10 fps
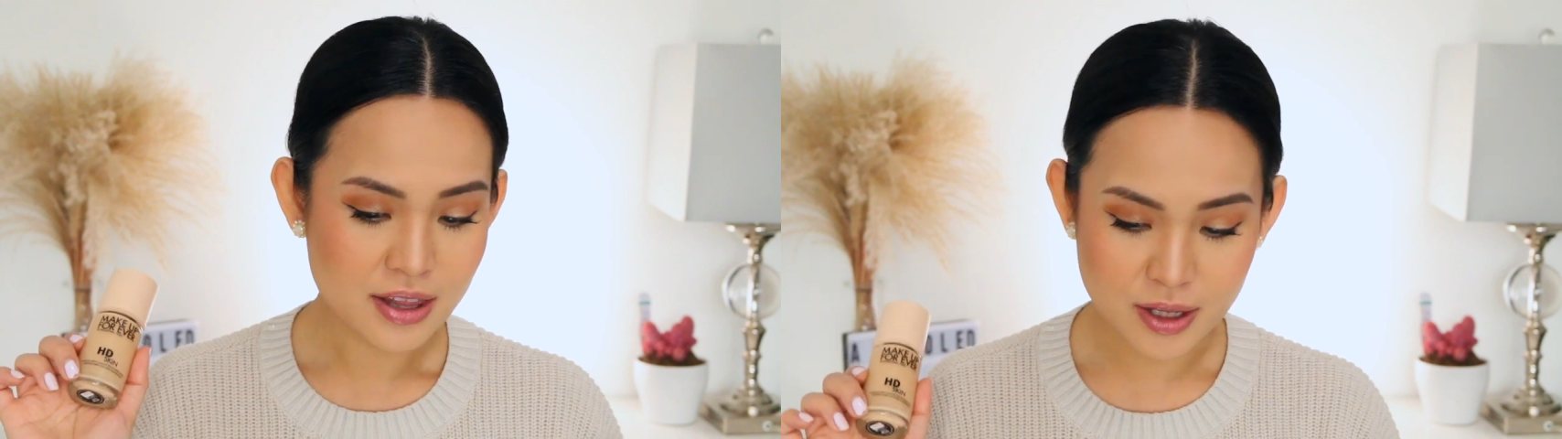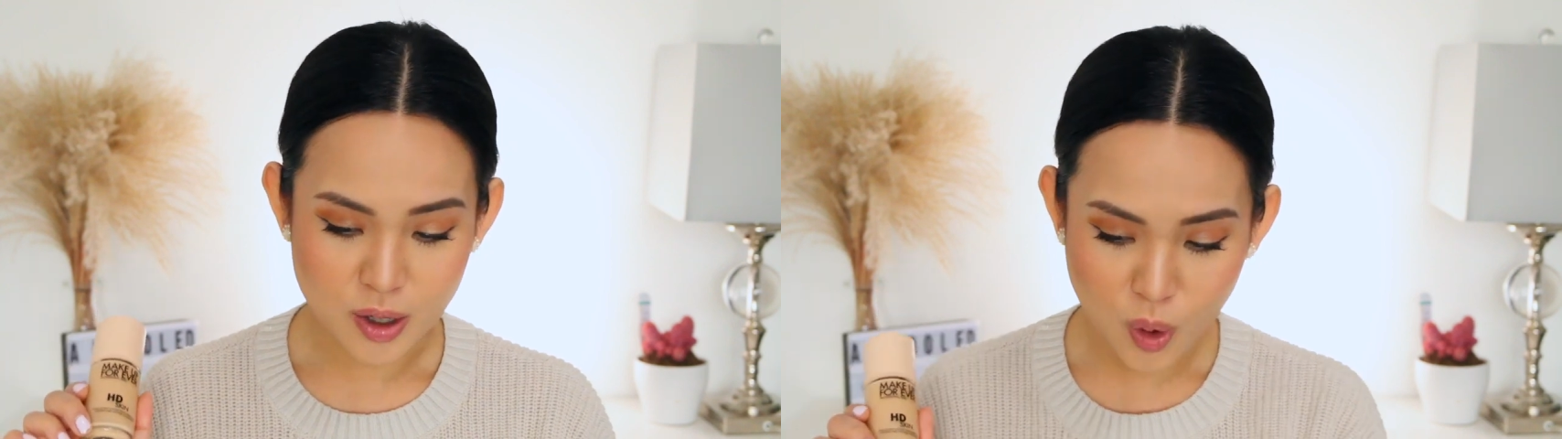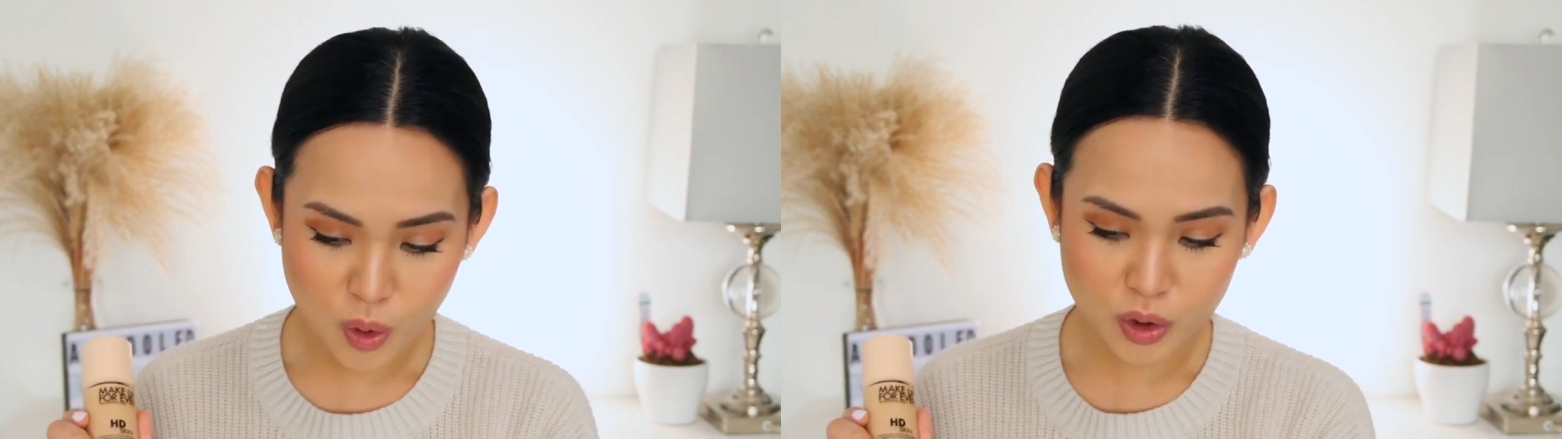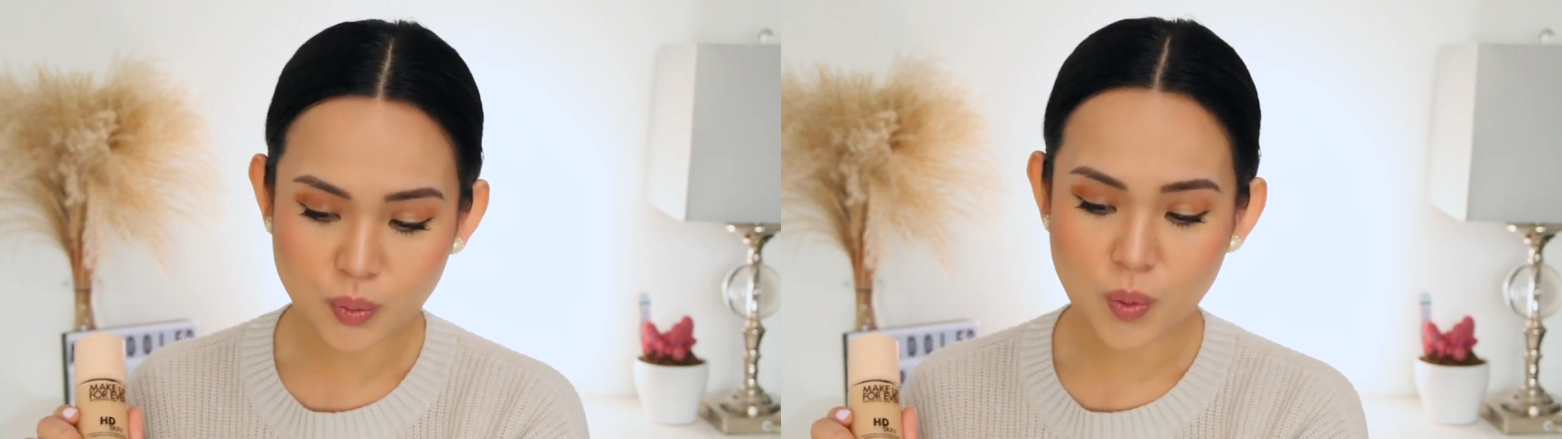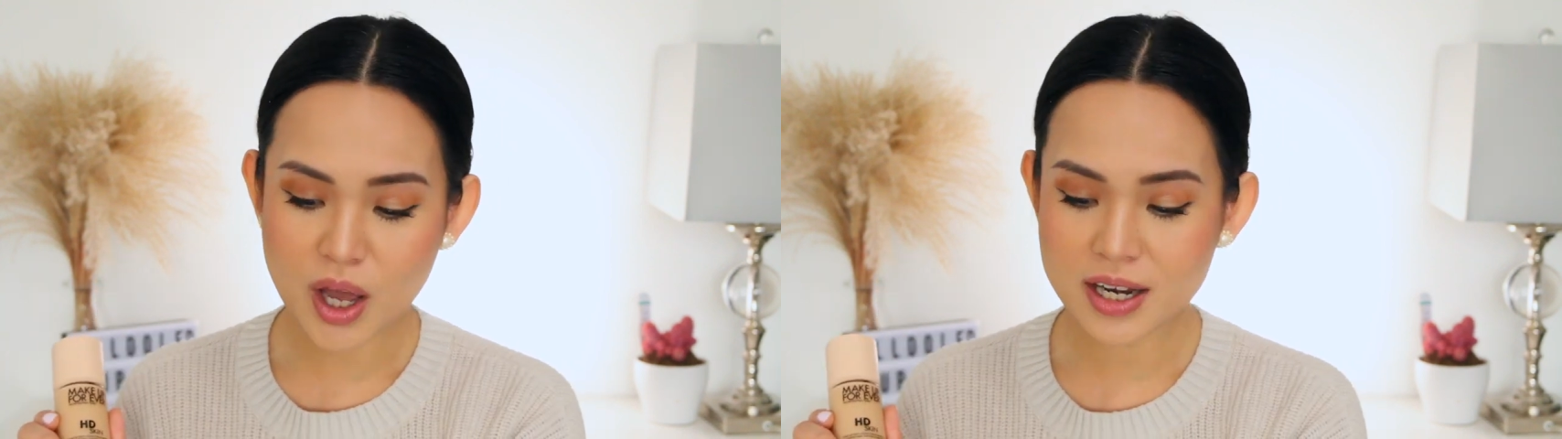The
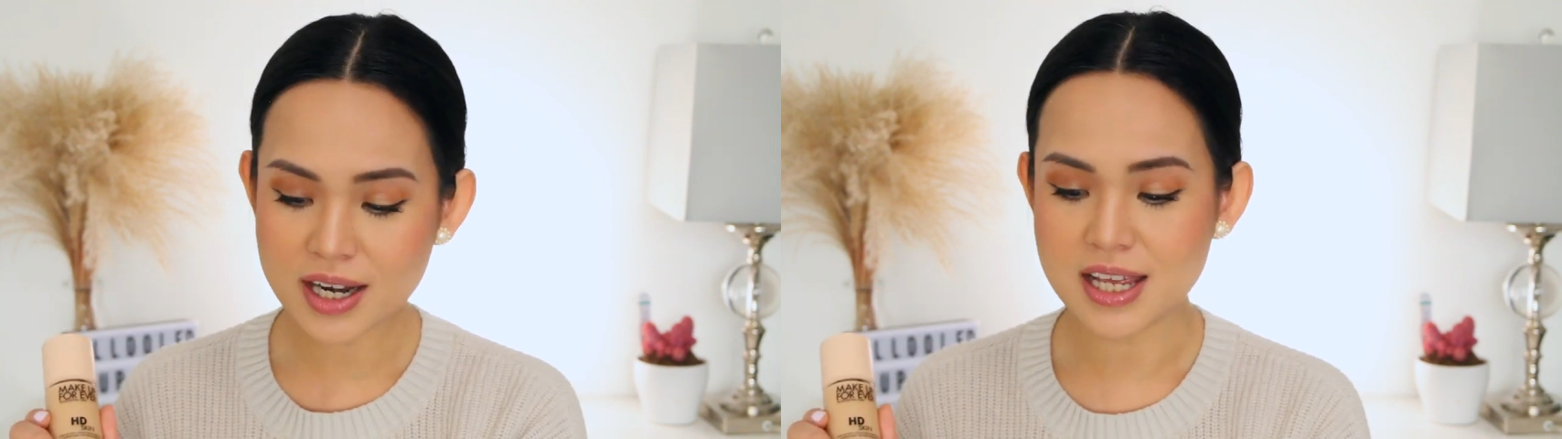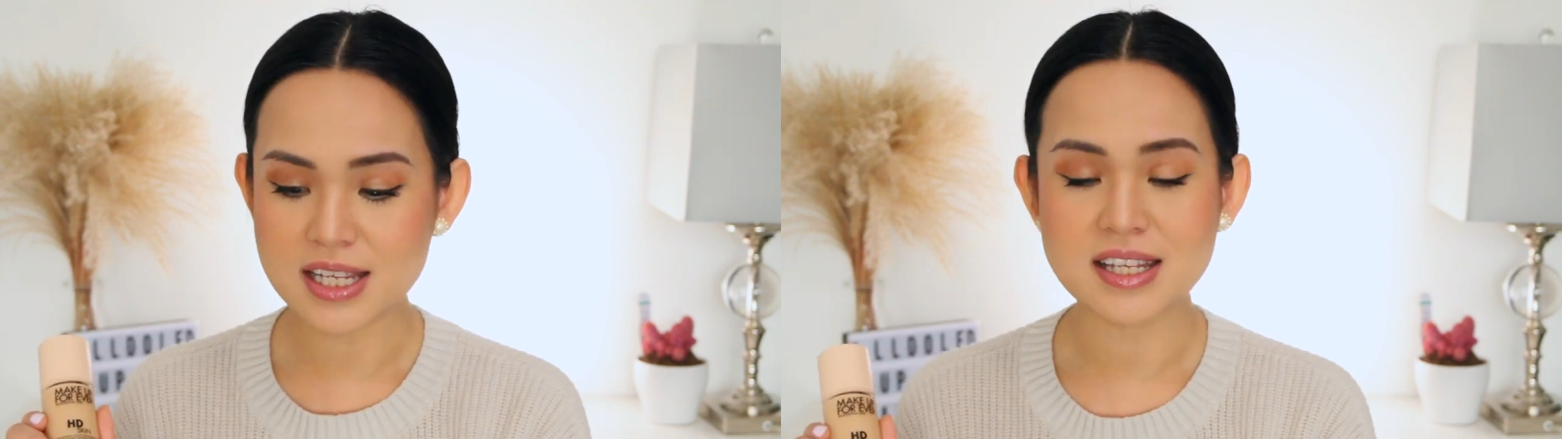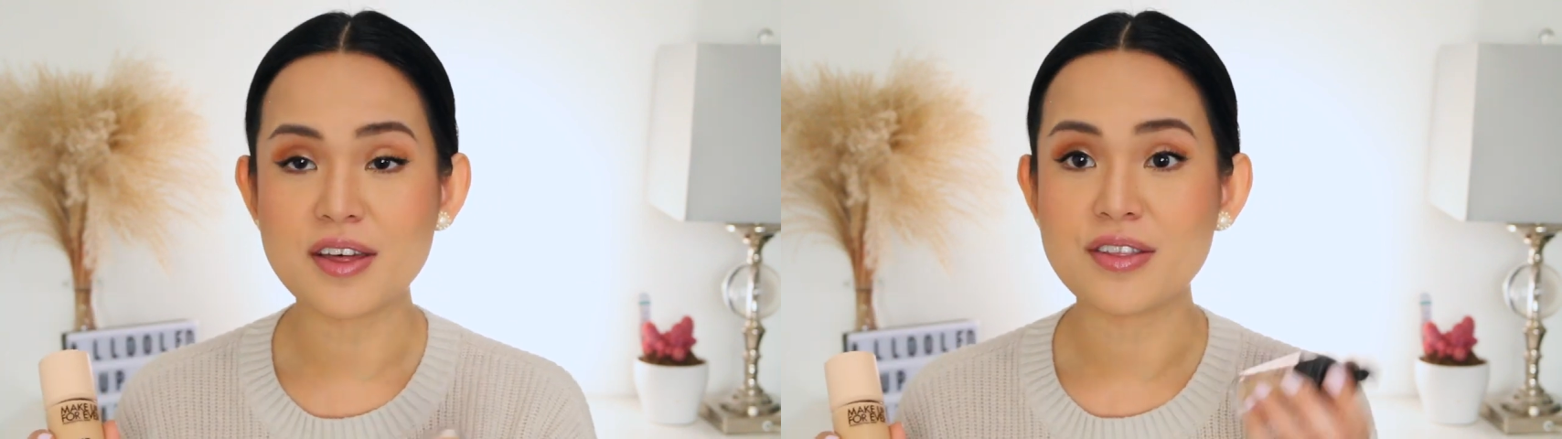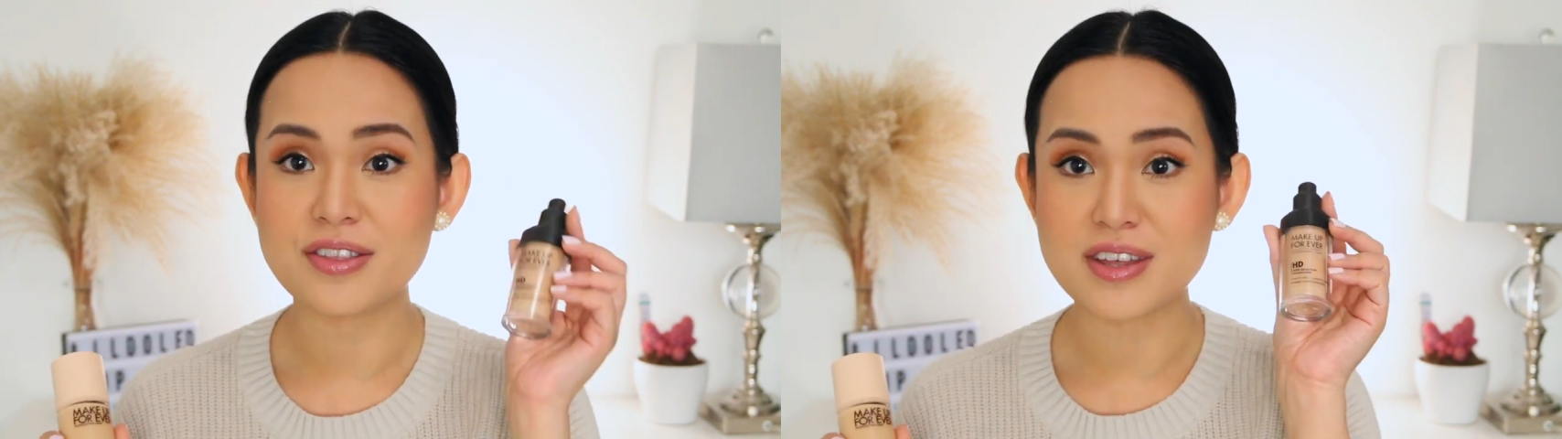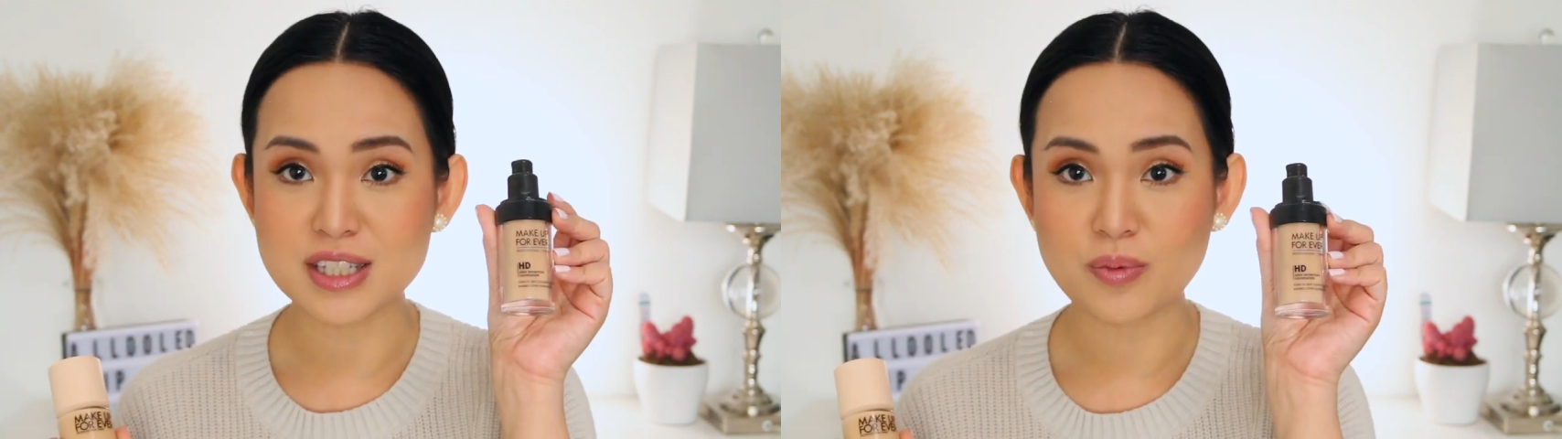old one is
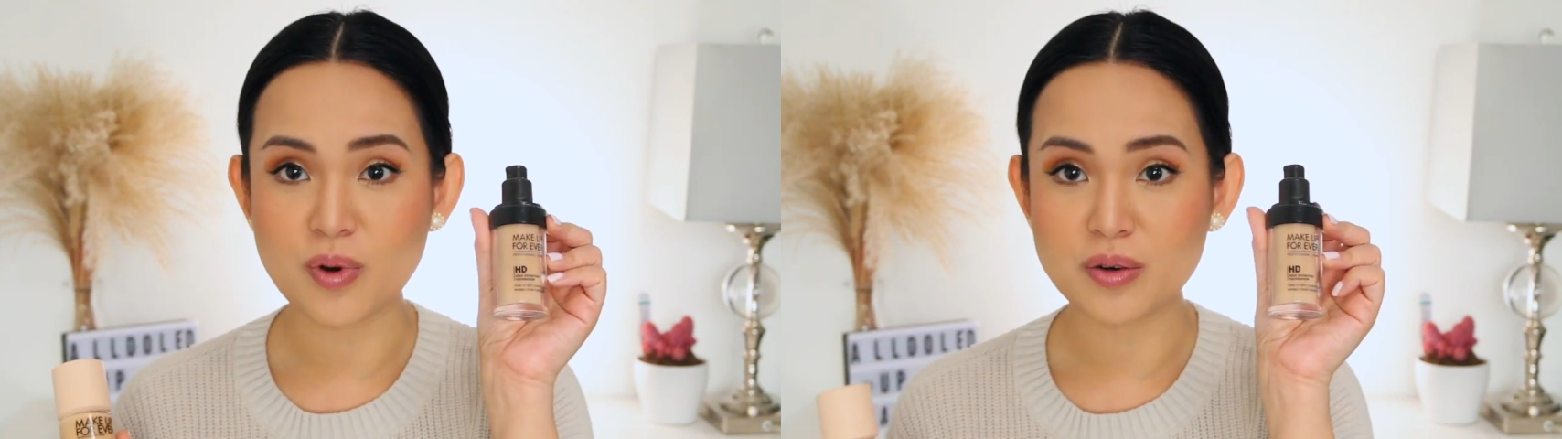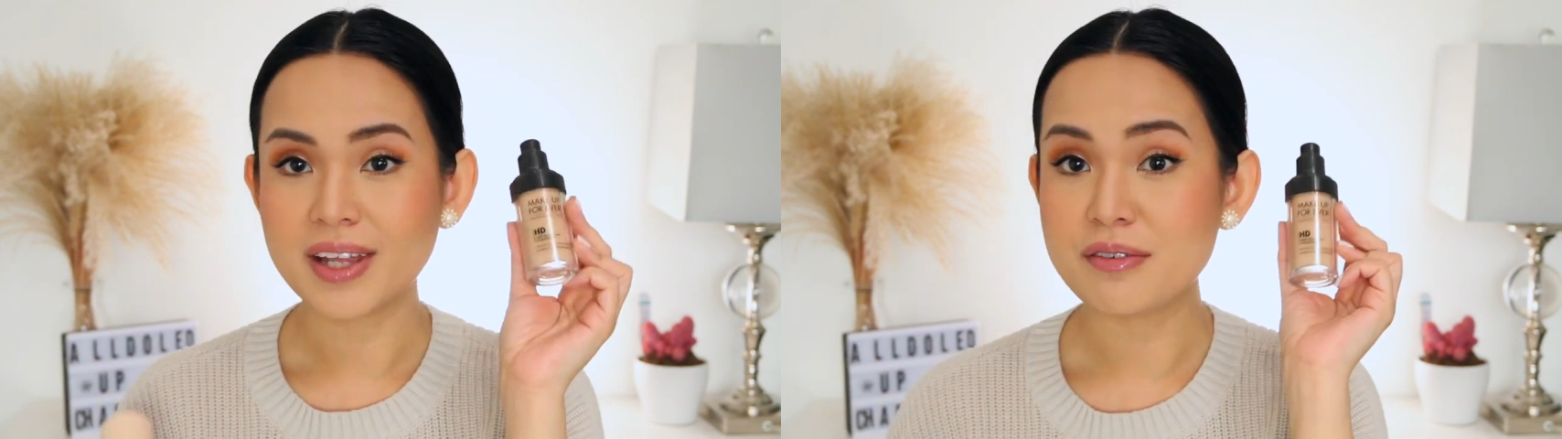this one.